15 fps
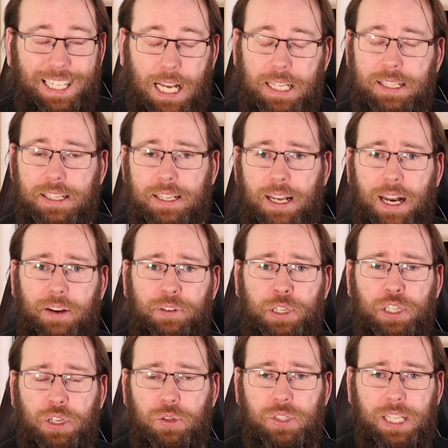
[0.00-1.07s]
As I said, every
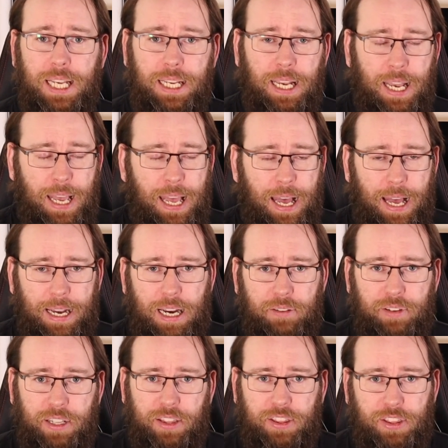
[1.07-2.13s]
Tuesday and
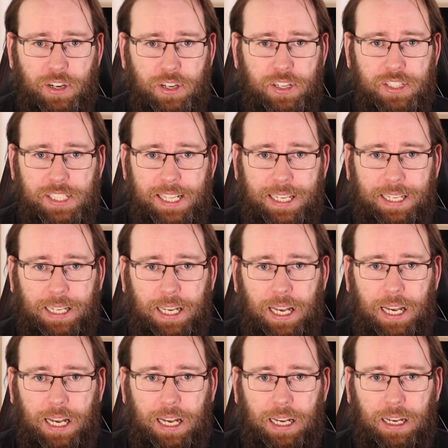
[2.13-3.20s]
every Thursday
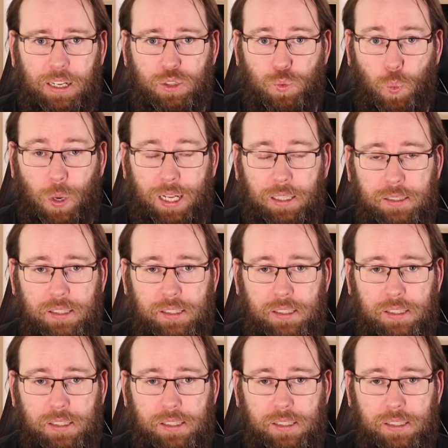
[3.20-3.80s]
as well.